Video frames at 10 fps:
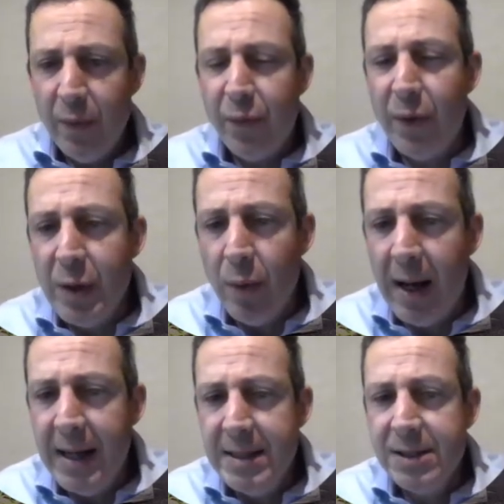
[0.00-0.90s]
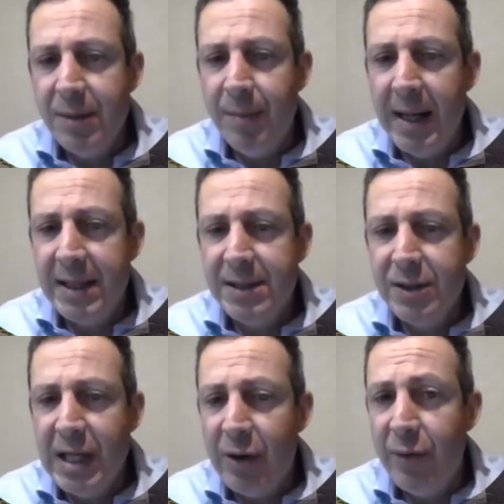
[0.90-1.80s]
freeways that makes
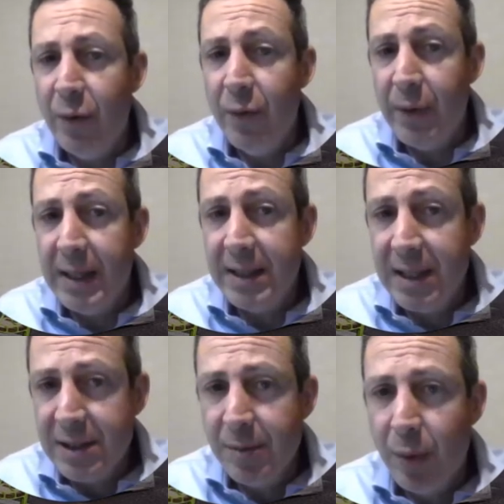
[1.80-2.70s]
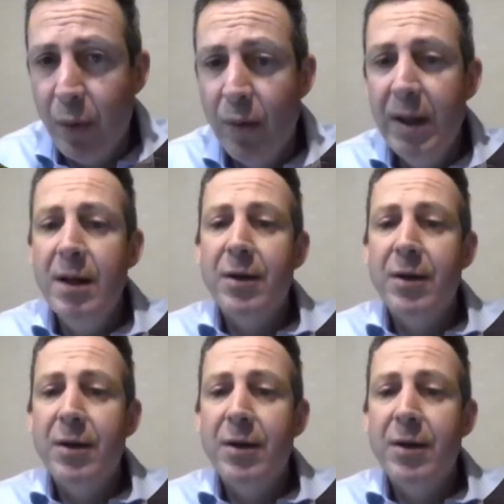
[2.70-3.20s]
Yarraville very accessible.